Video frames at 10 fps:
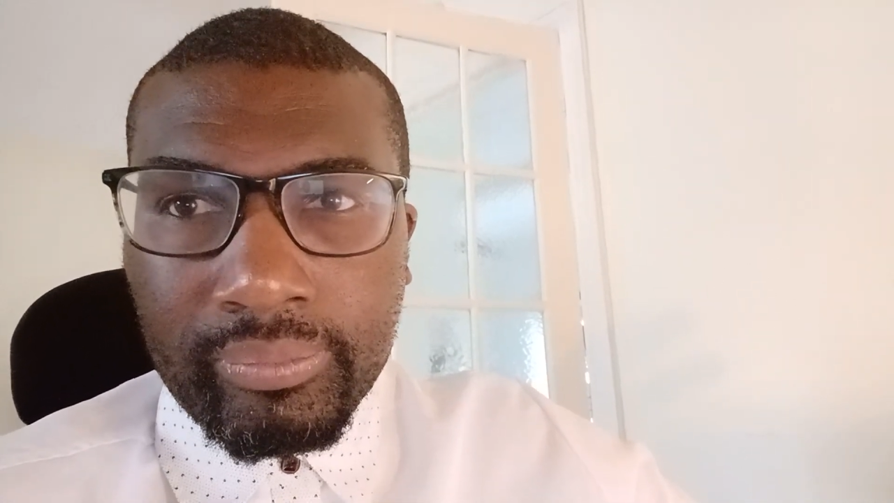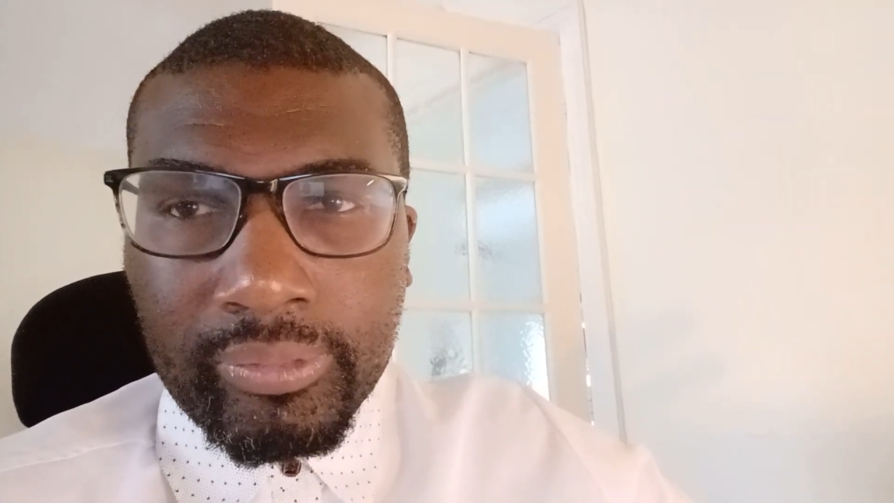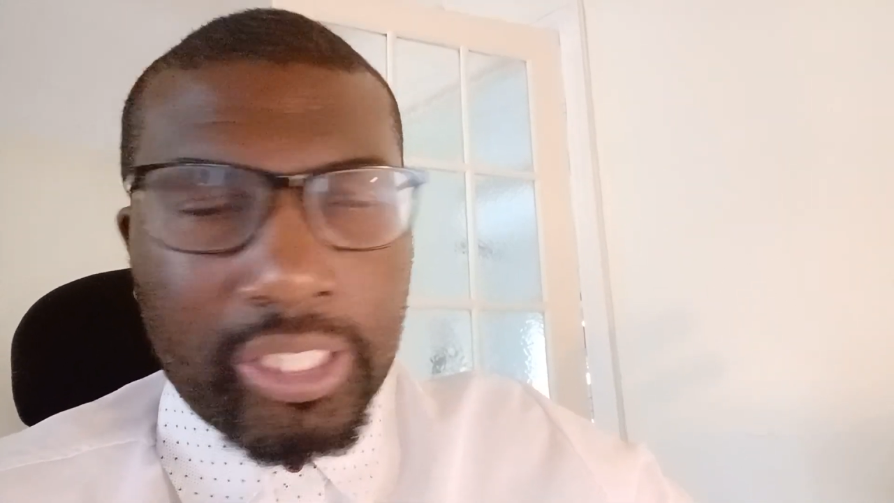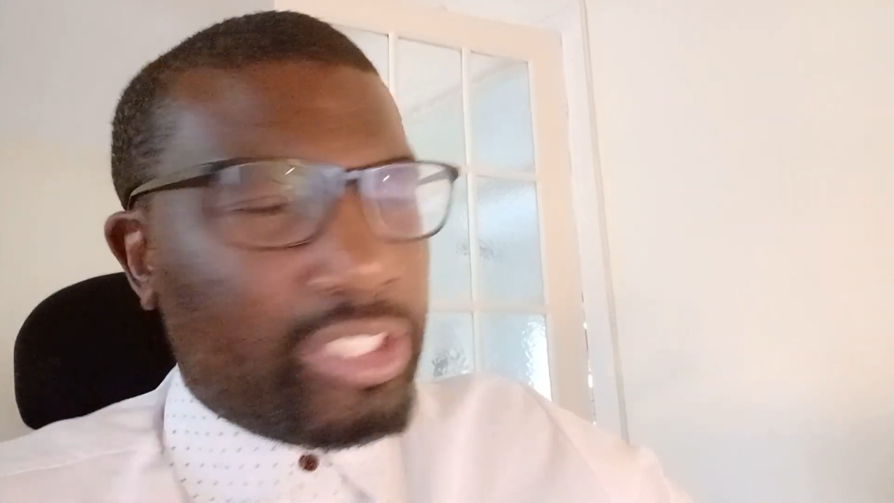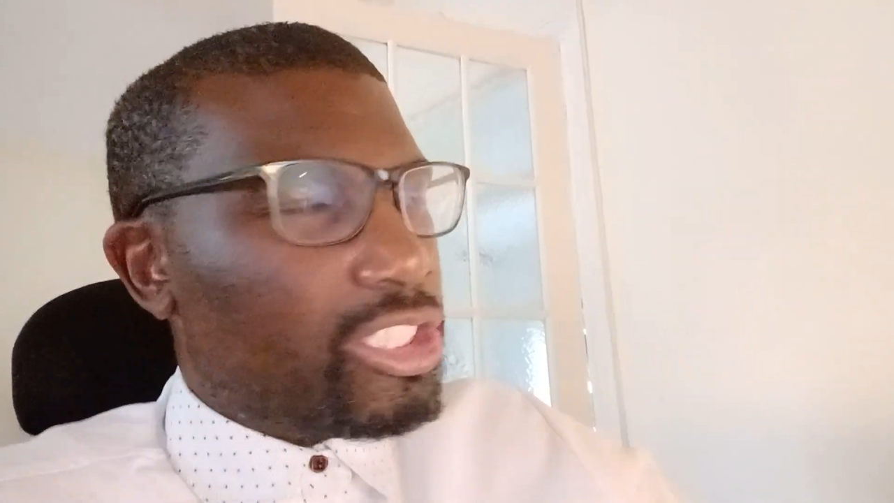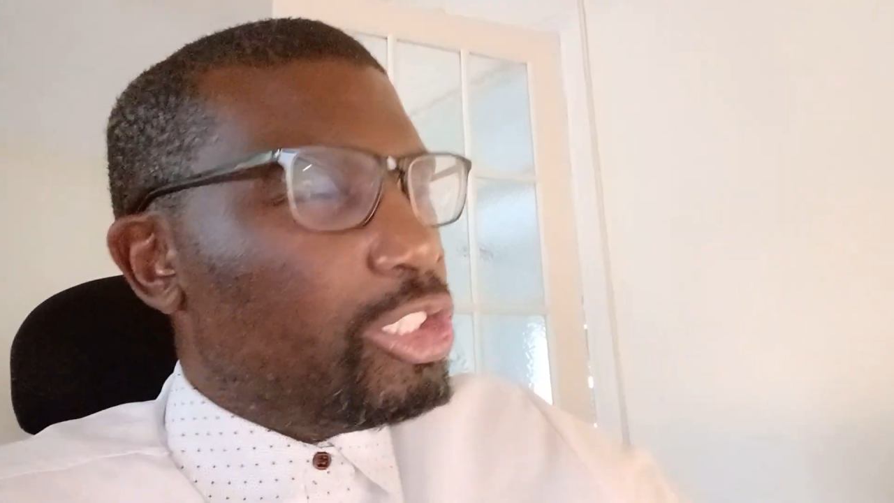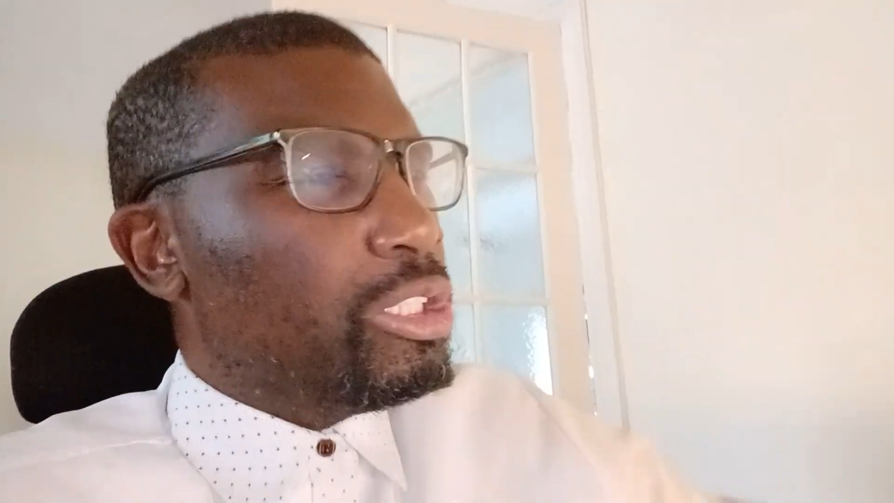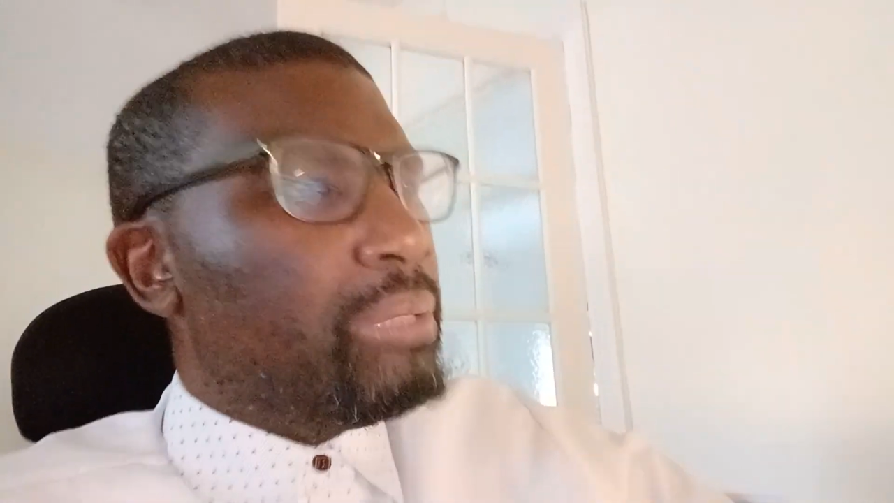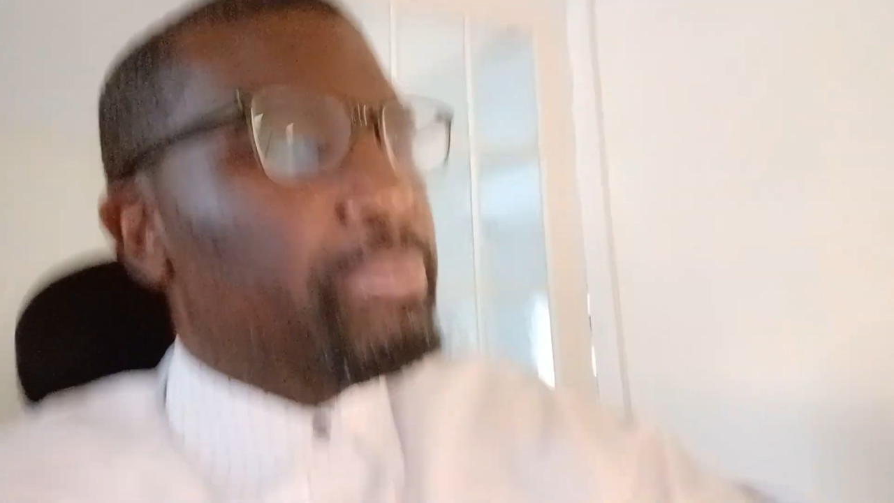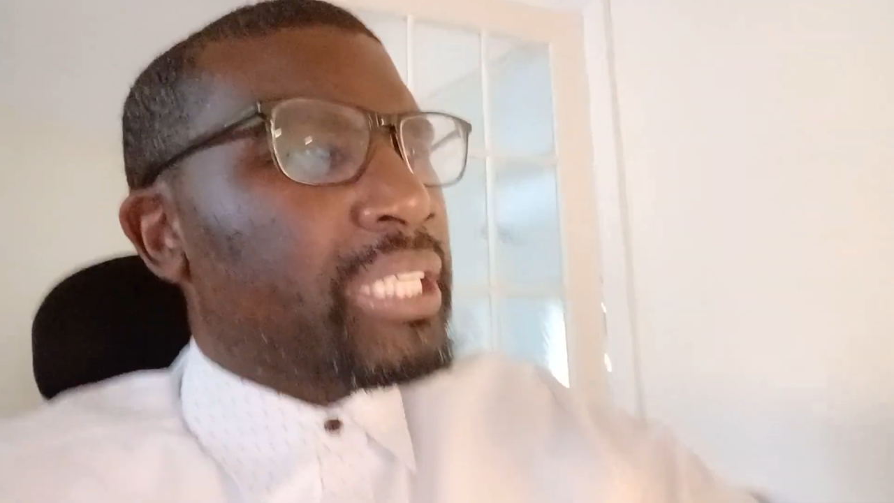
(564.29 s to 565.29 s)
Because you
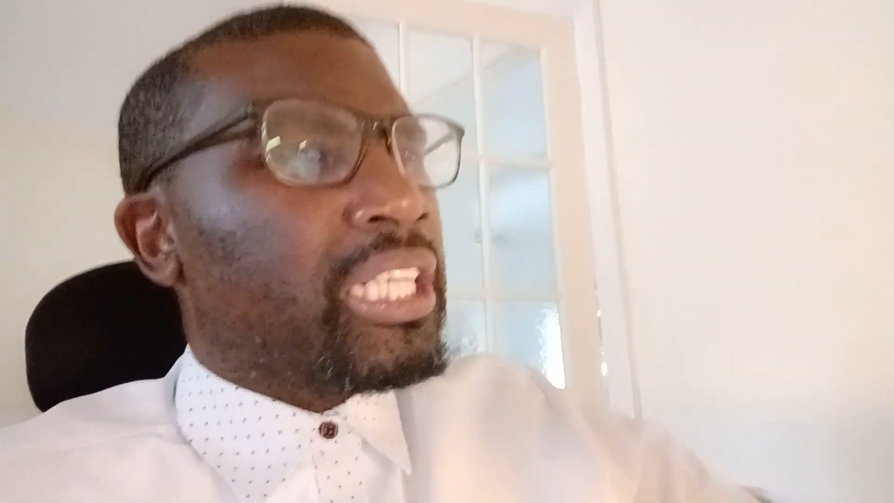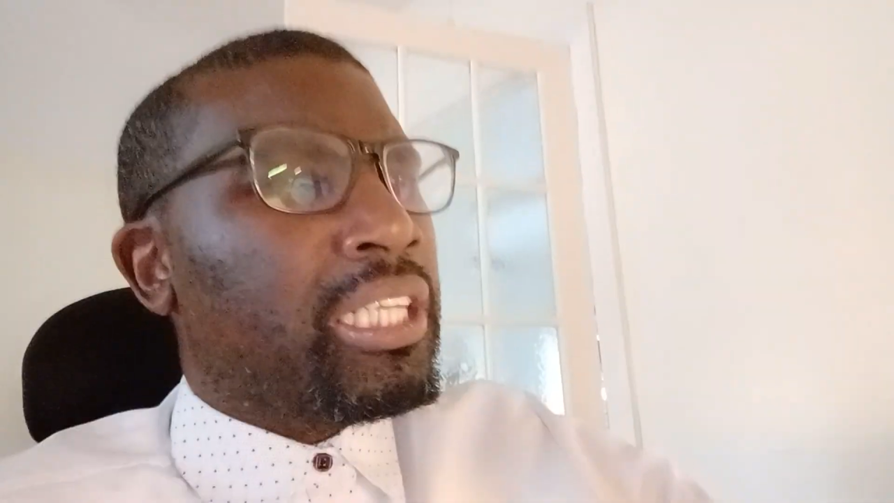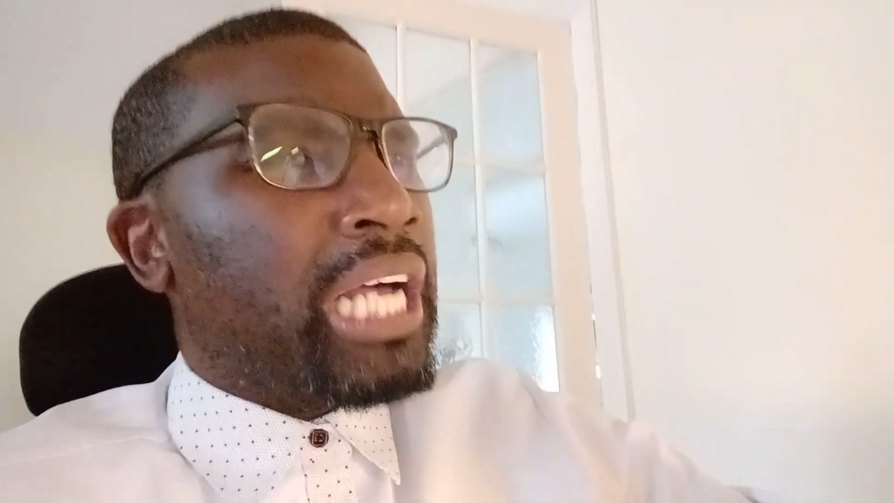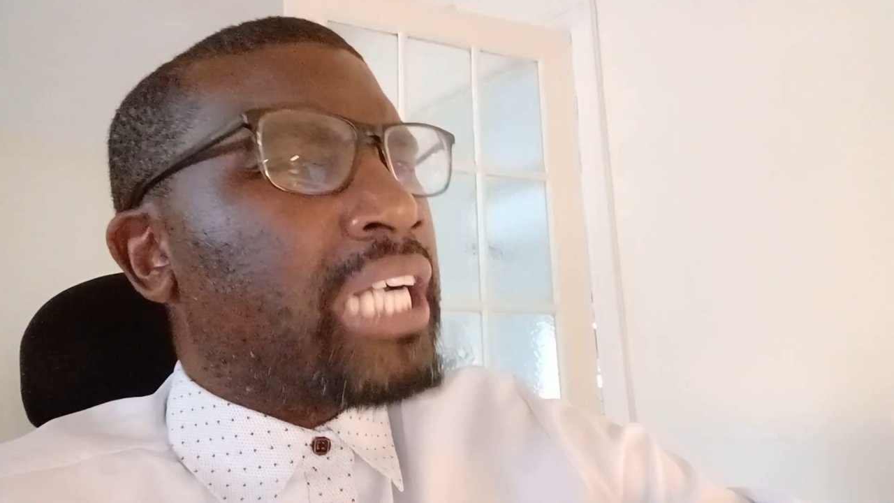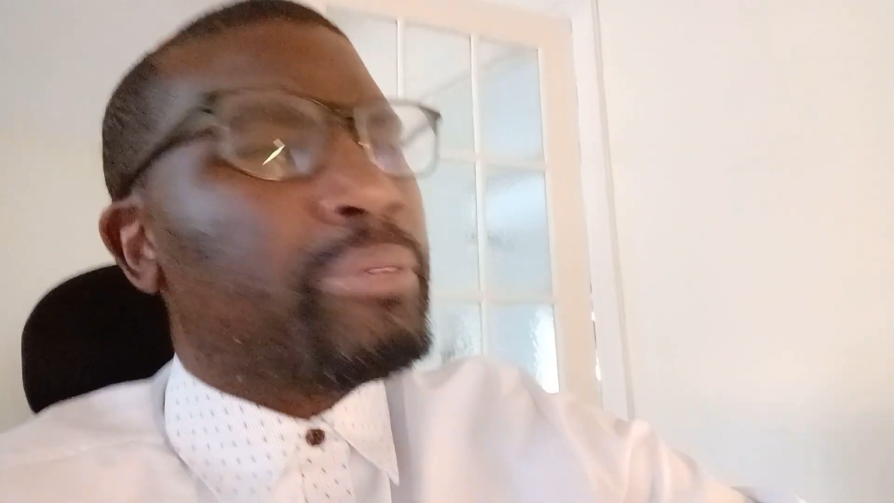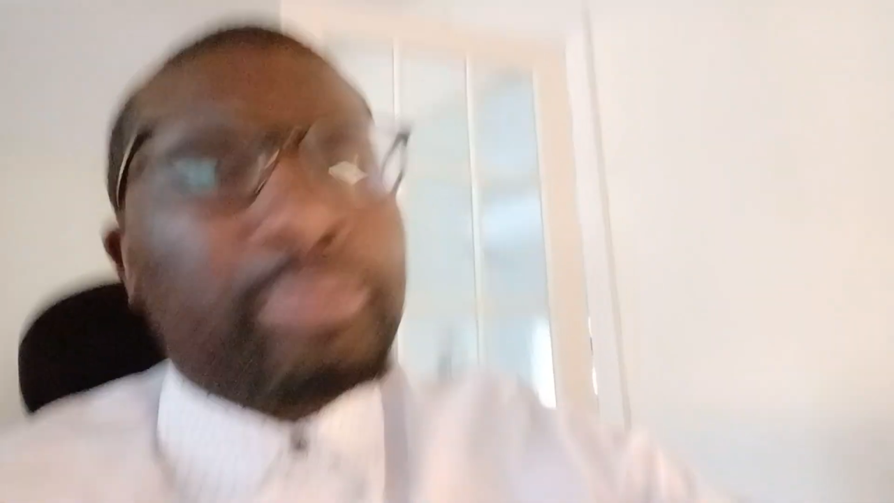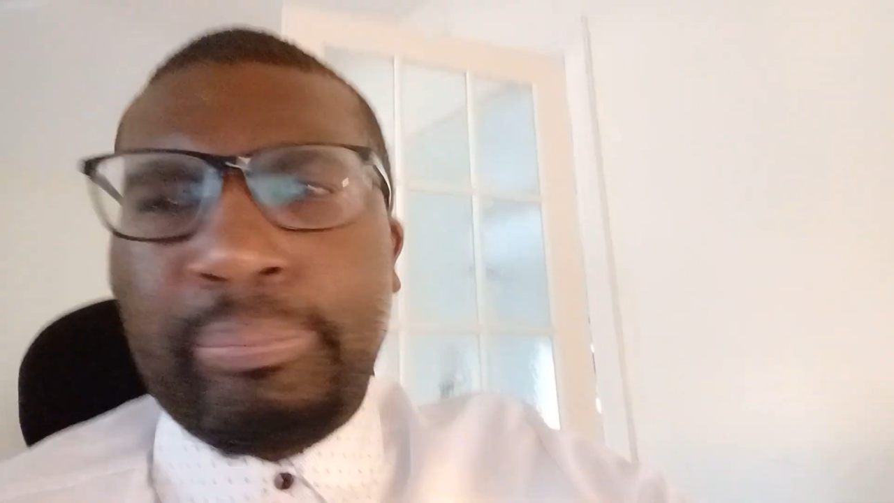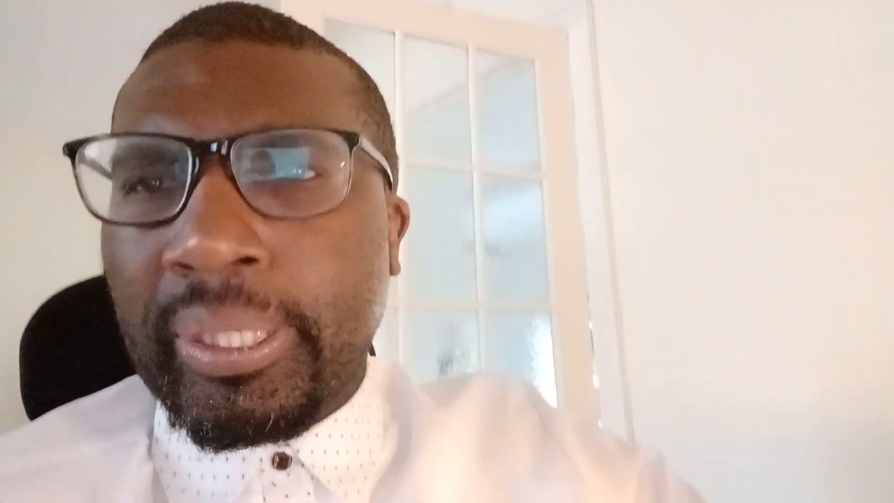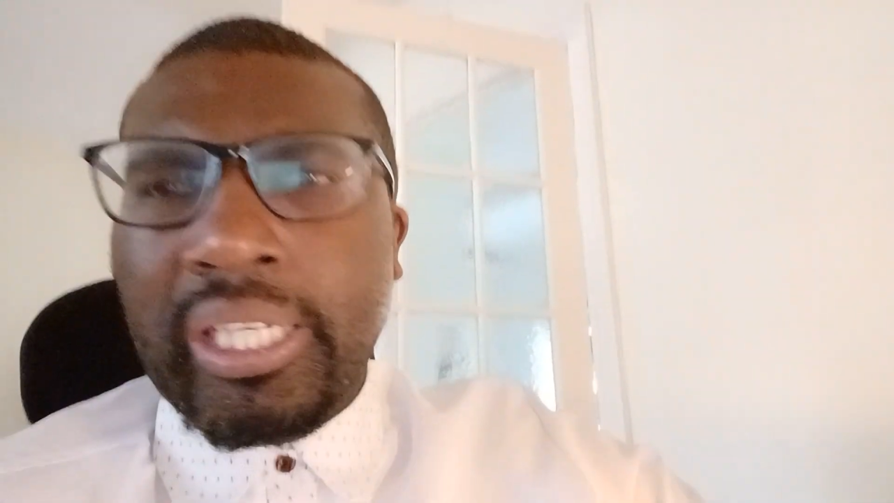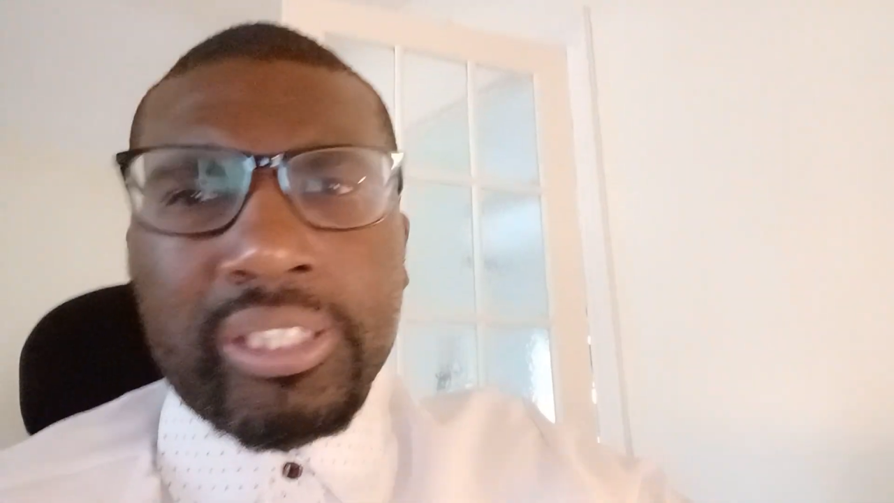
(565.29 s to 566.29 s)
can be a likable
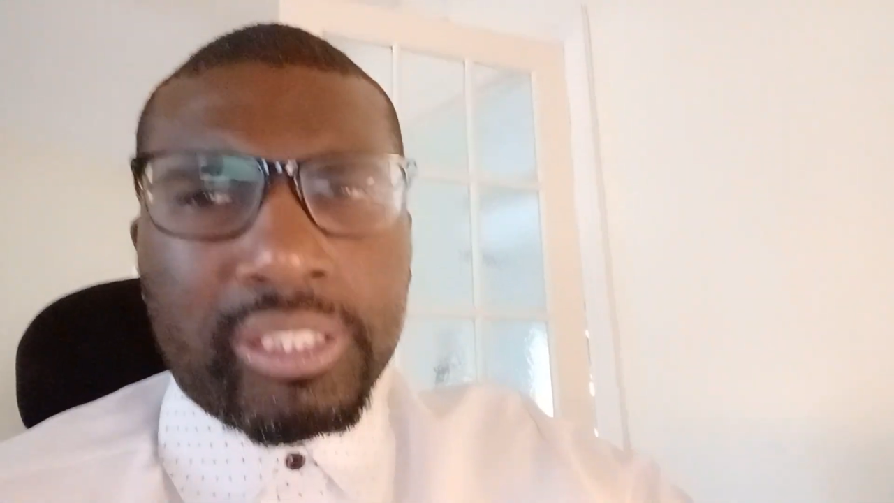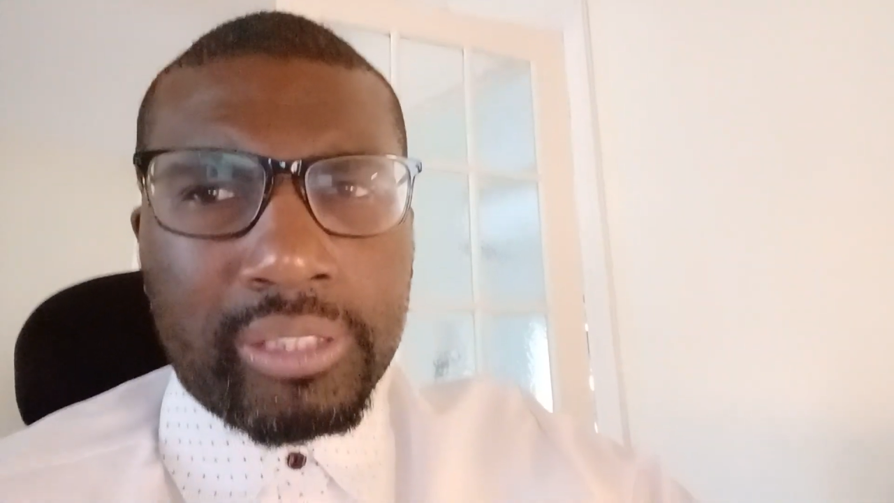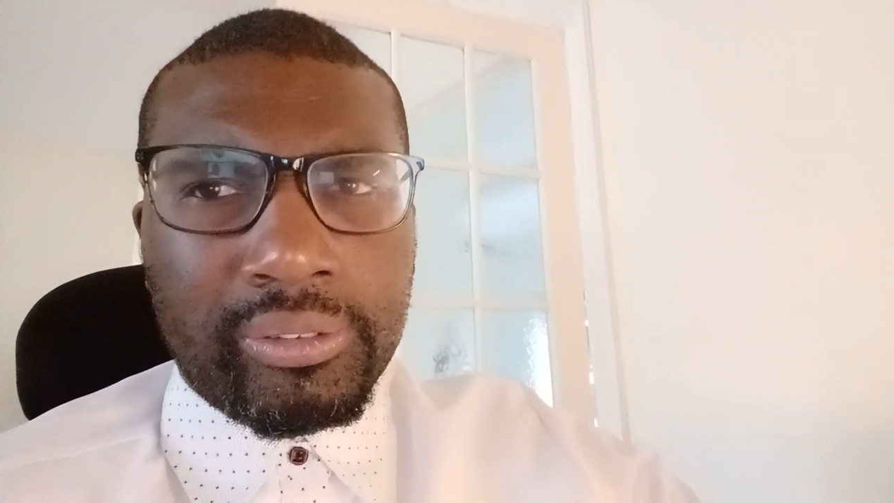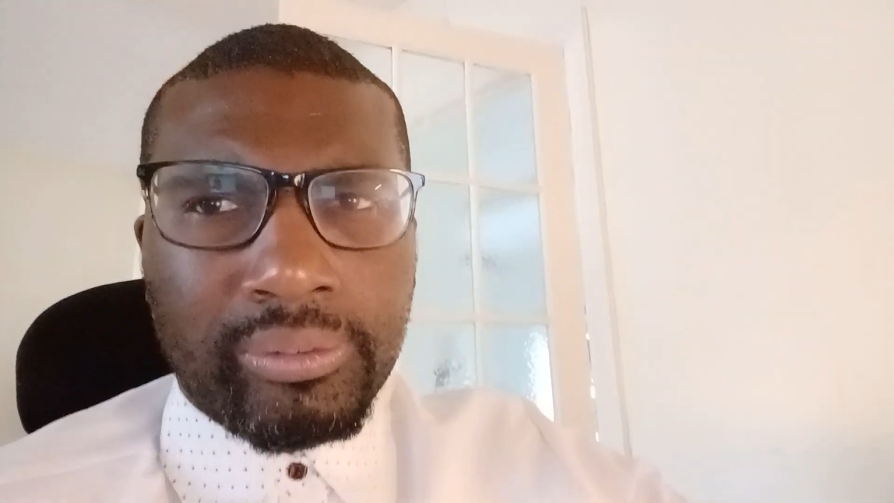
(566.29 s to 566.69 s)
person.